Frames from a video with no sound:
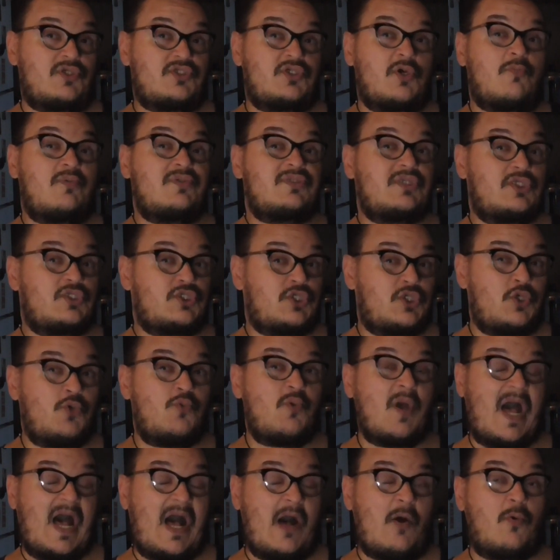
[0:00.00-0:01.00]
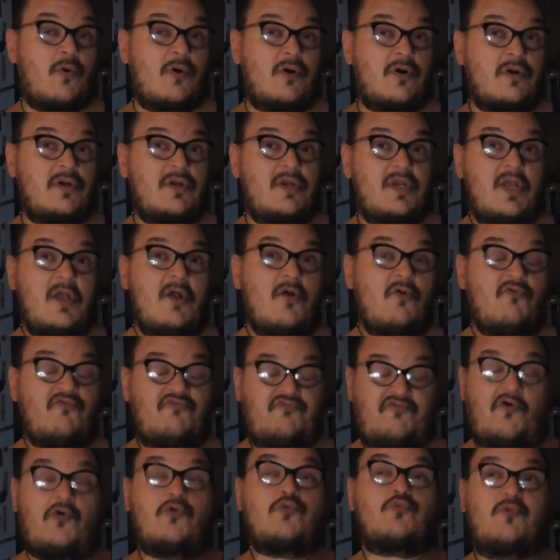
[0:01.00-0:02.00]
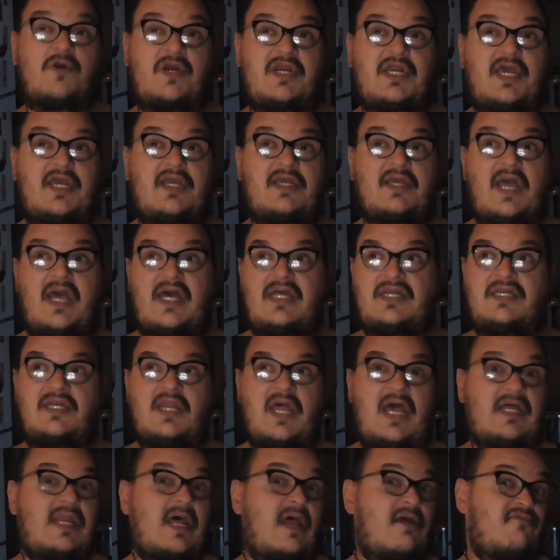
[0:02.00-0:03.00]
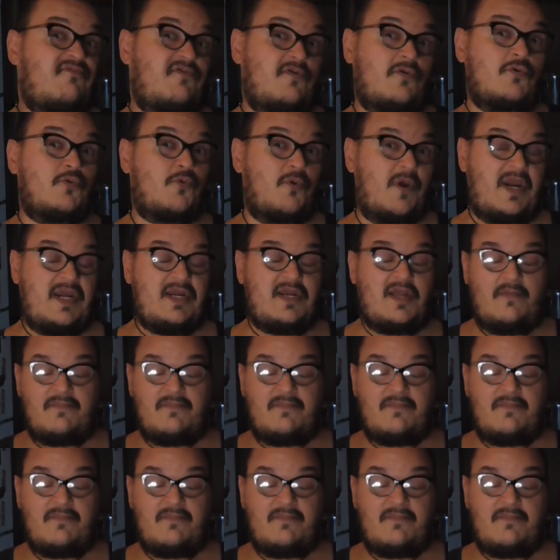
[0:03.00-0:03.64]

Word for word: So it was a two hour phone reading, and, and I feel great.